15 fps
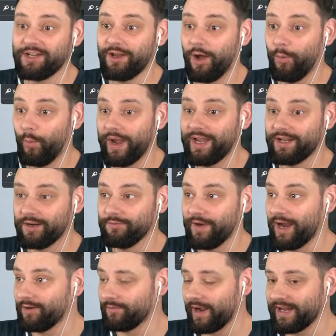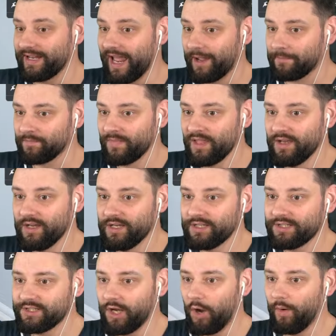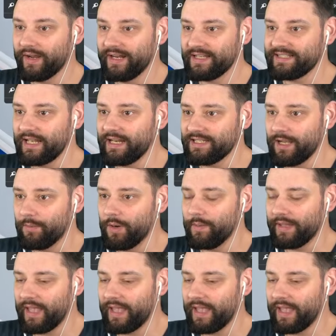not waiting around right now. So I can extend the terminal